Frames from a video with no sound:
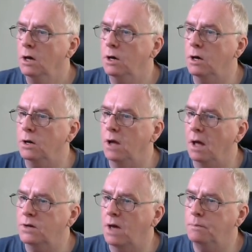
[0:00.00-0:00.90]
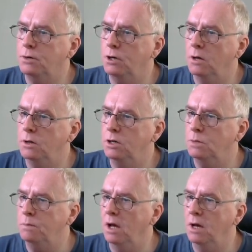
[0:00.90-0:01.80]
You can capture the
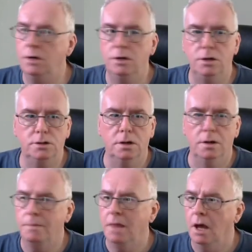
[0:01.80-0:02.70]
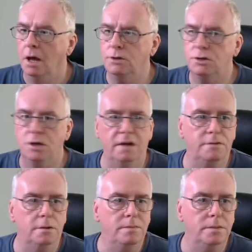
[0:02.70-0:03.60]
displays and
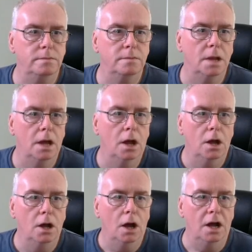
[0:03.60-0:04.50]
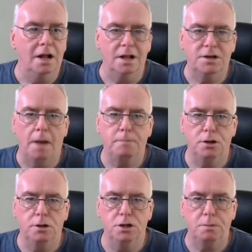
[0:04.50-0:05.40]
save them. It'll
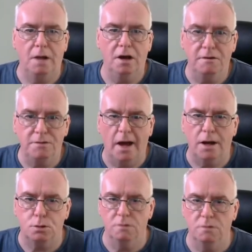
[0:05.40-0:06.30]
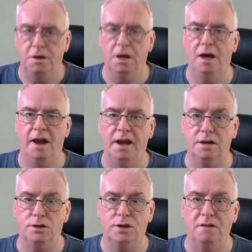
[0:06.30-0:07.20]
capture the display of the actual VNA
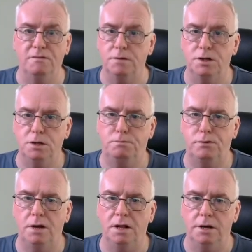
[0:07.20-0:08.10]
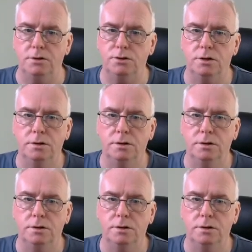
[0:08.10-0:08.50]
itself, which is brilliant.